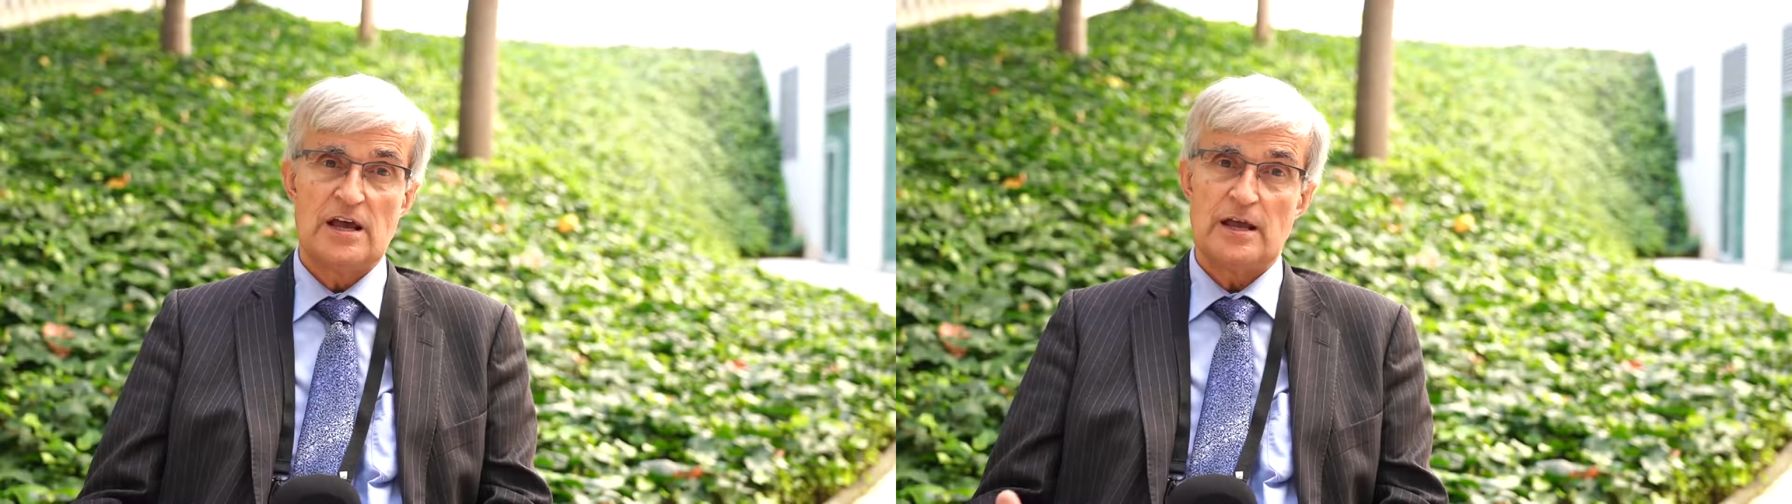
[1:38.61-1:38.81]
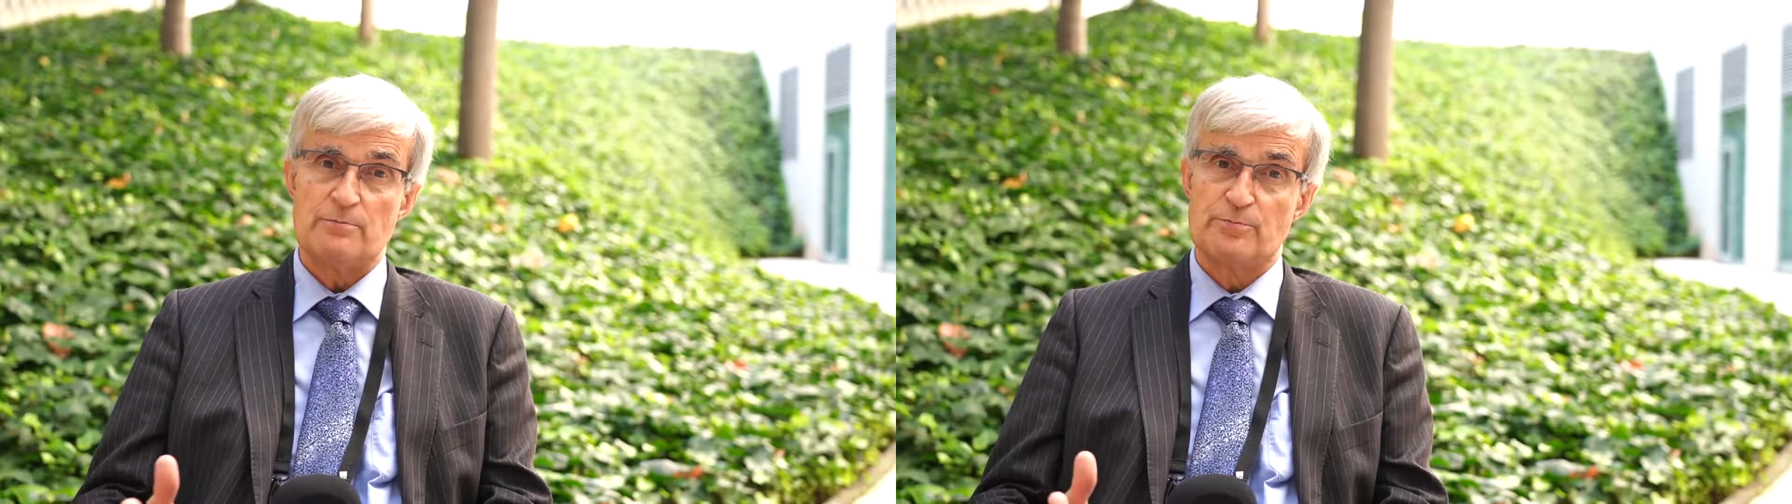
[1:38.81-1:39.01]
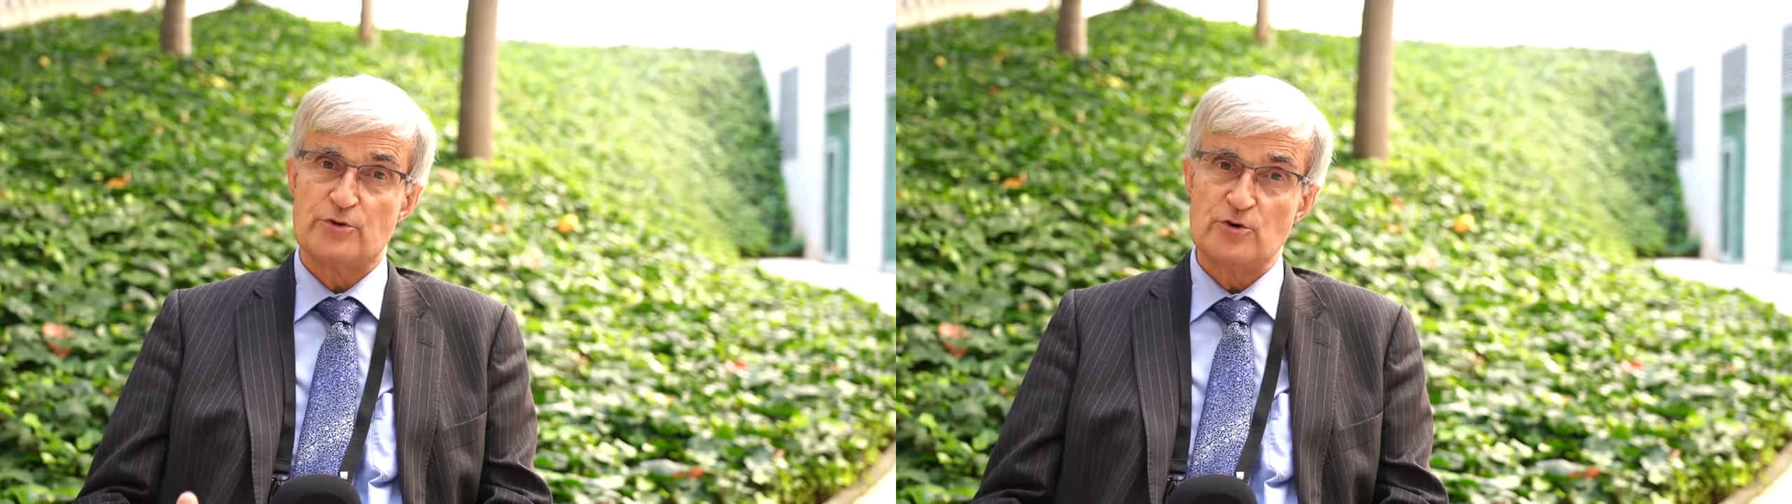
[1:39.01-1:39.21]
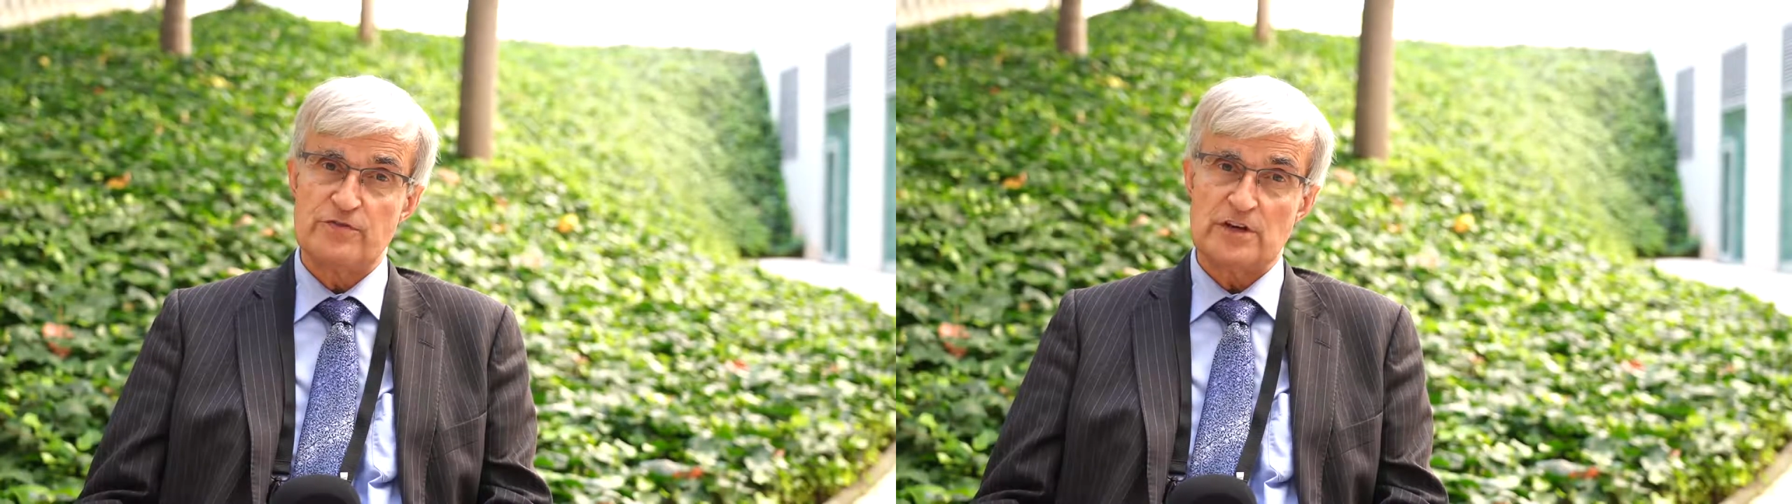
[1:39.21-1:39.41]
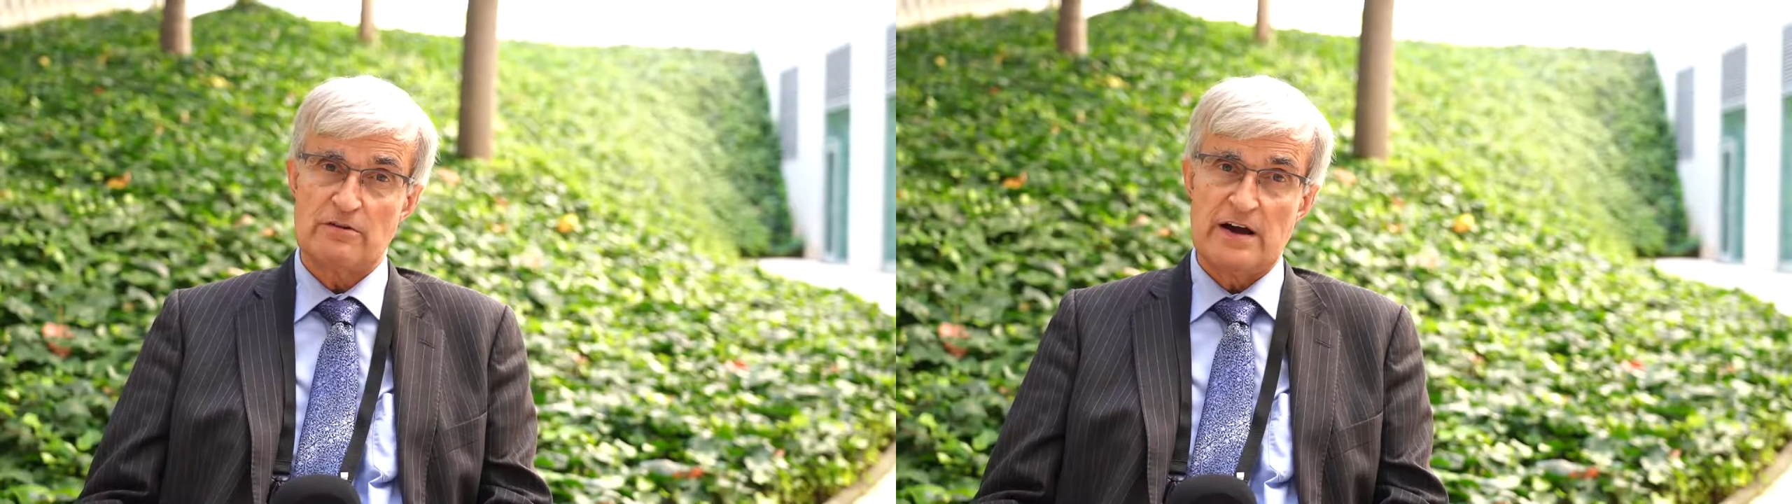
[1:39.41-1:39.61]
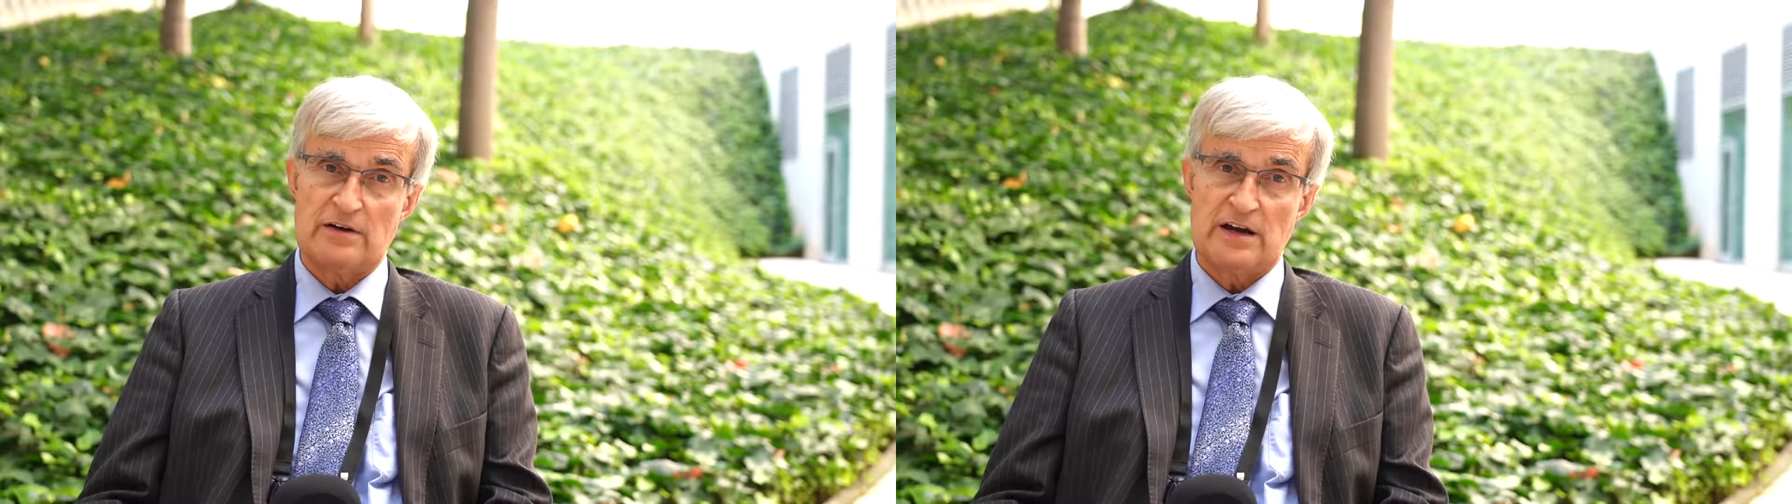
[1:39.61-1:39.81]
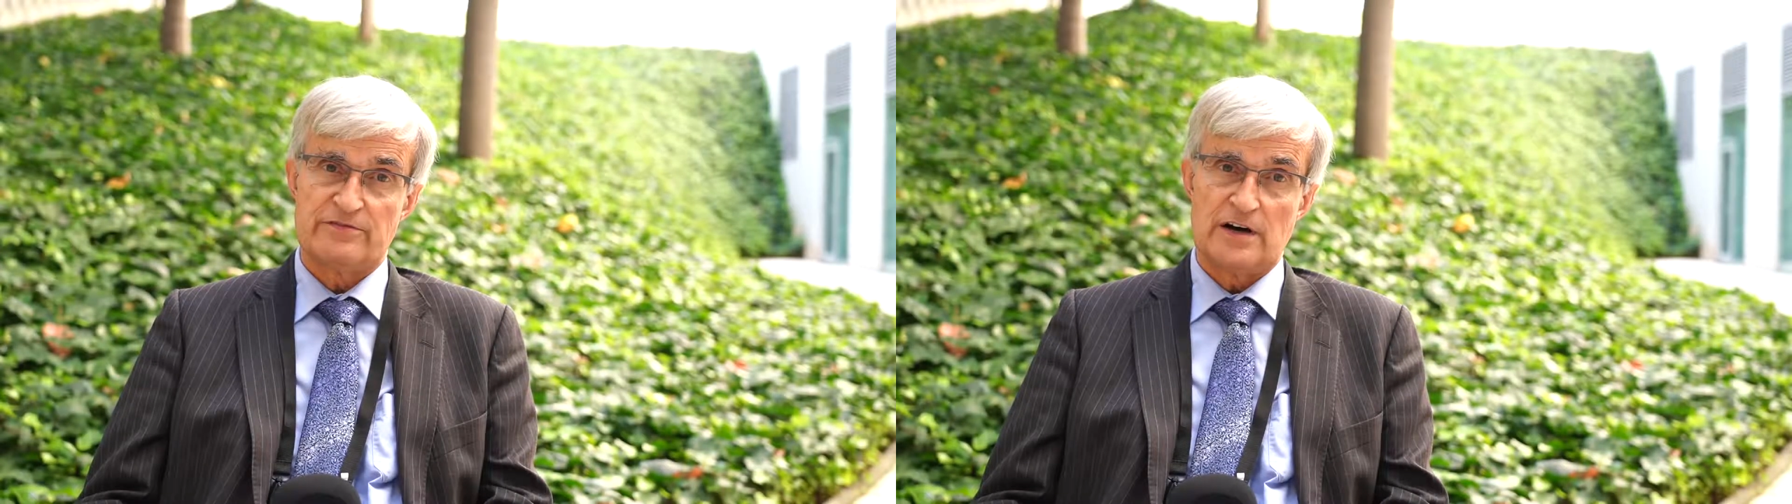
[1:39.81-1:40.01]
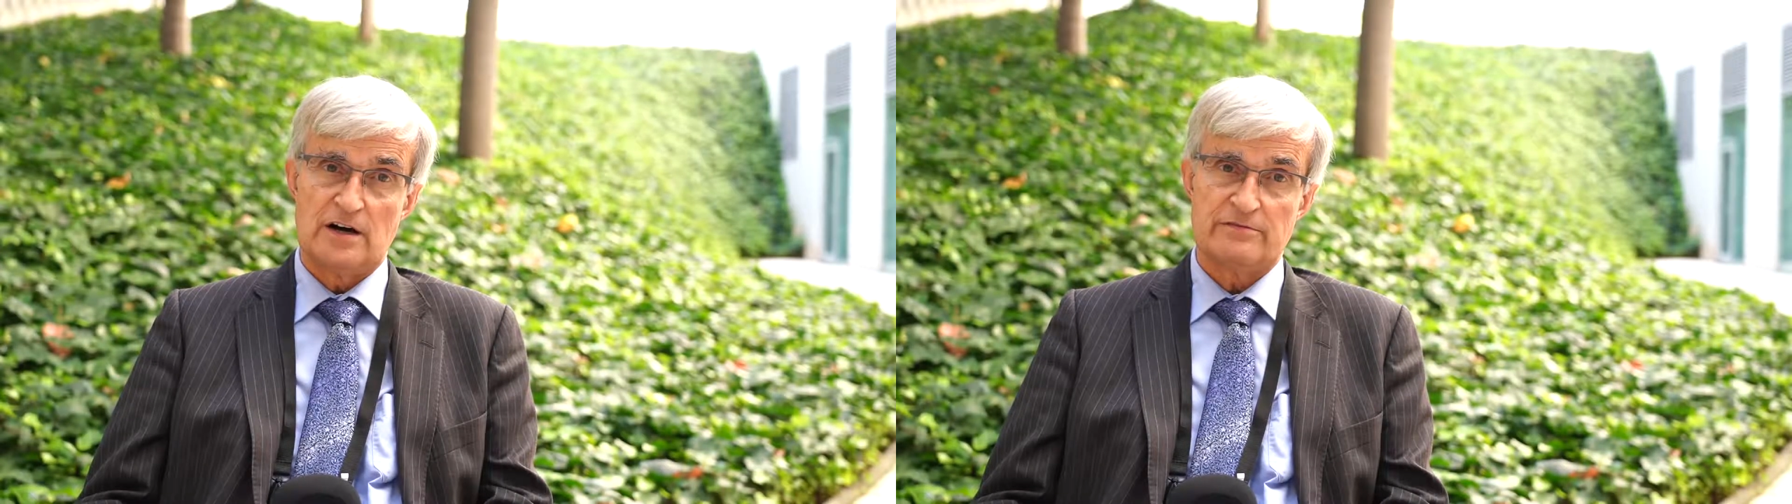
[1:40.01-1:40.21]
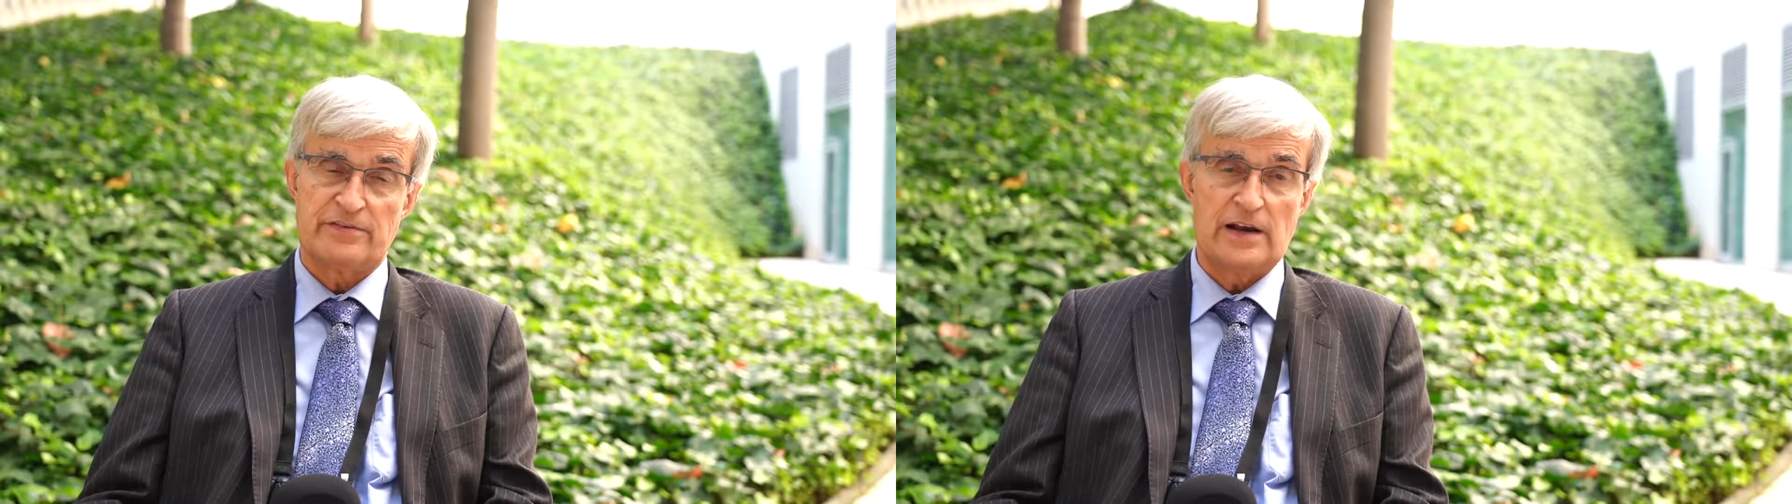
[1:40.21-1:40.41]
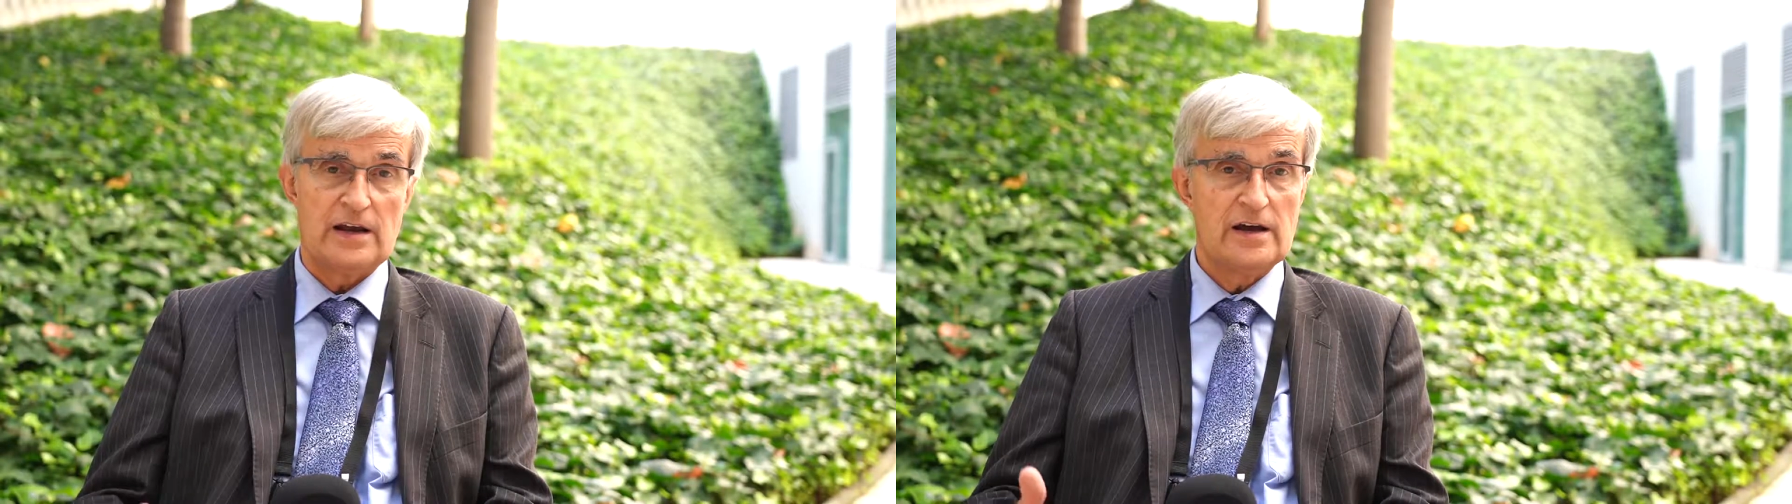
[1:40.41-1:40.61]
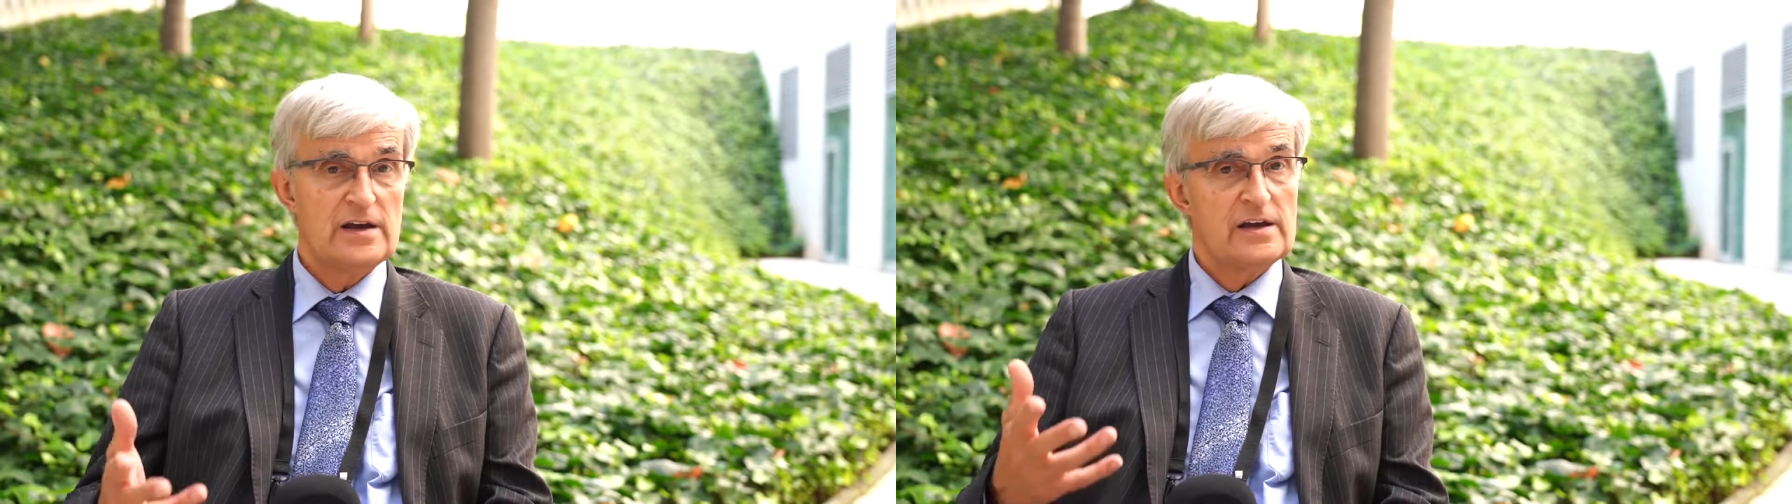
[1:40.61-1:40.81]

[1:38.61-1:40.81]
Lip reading: improving your outcome for heart failure